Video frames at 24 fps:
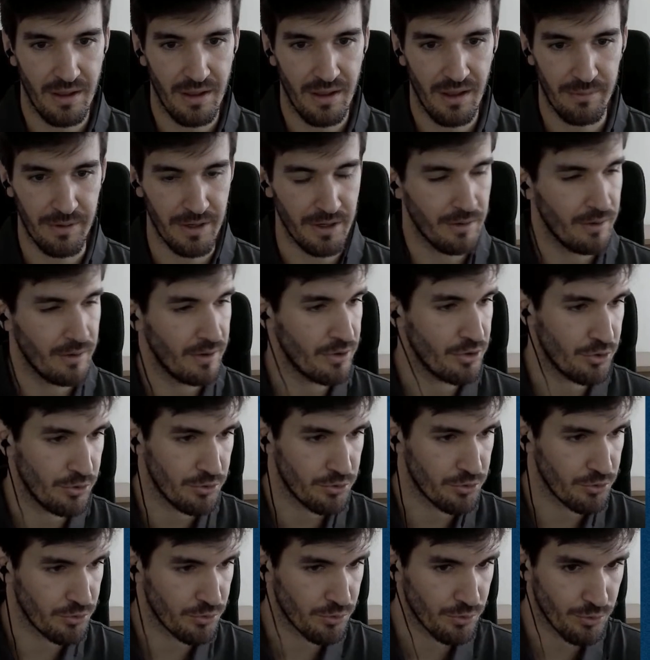you
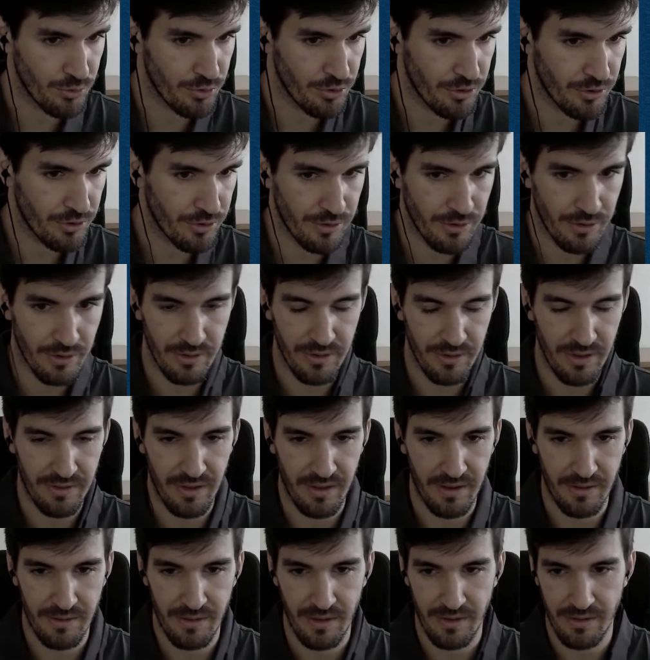do
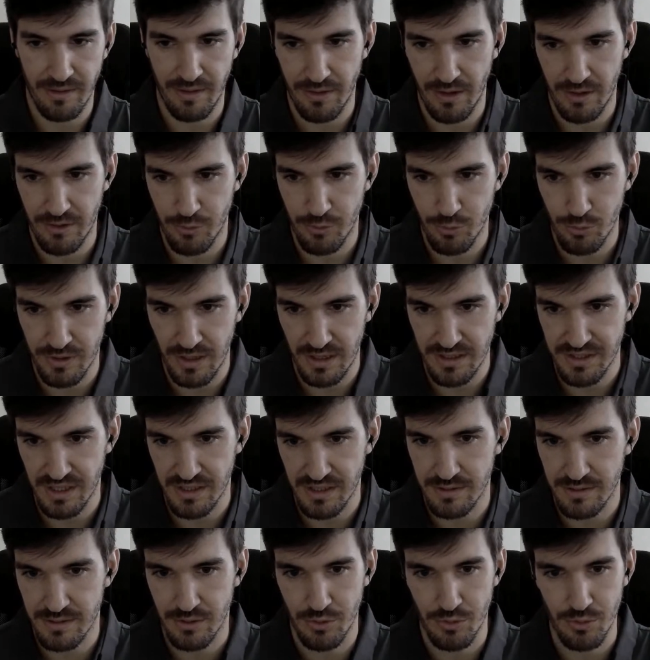the due
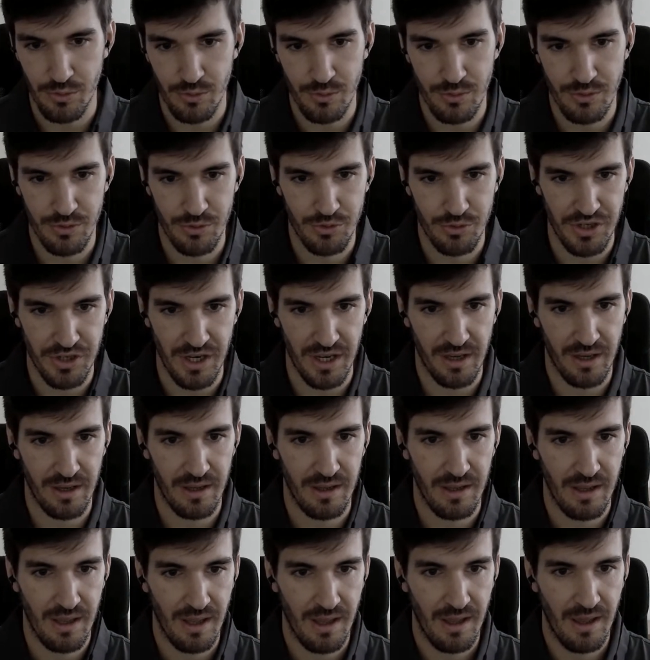diligence to
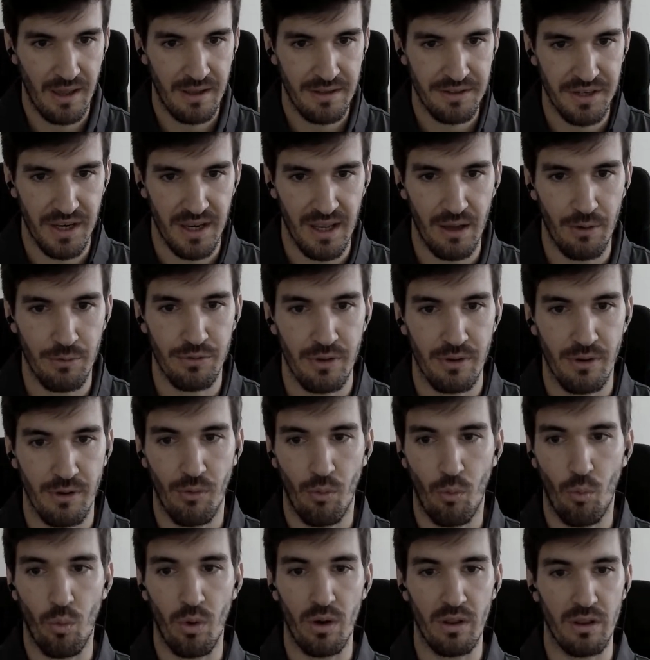check
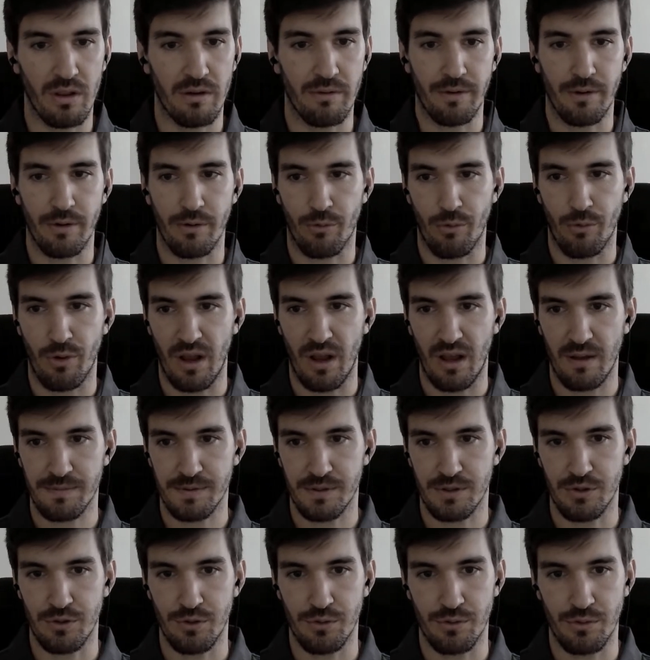out whatever
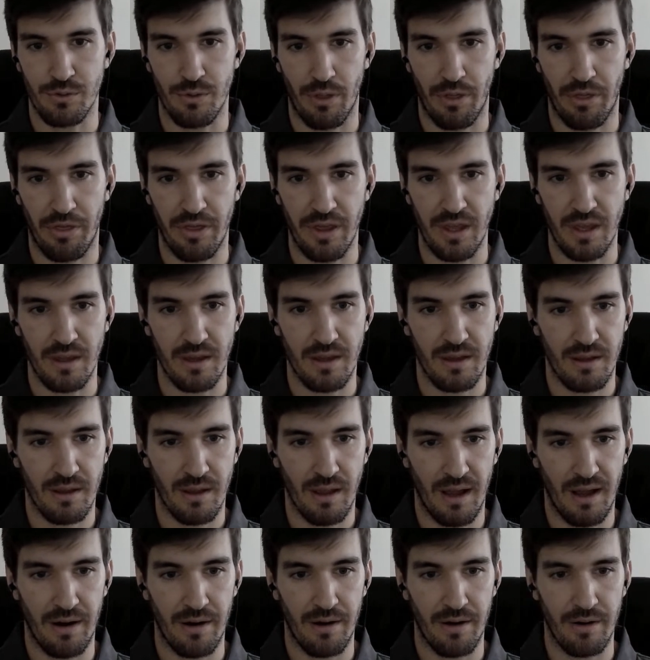graphs you think
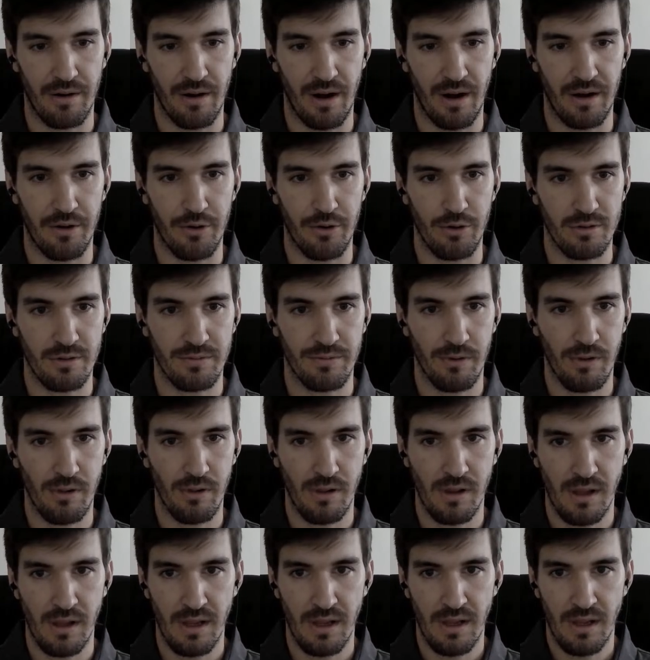are
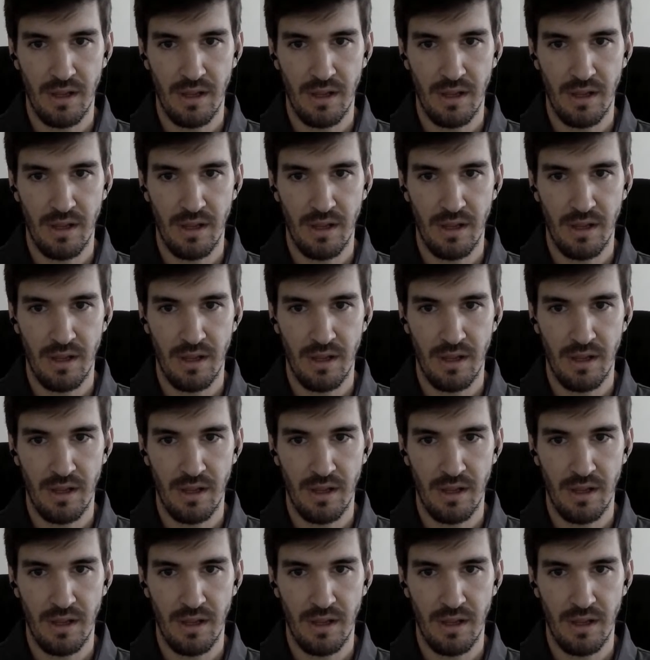useful.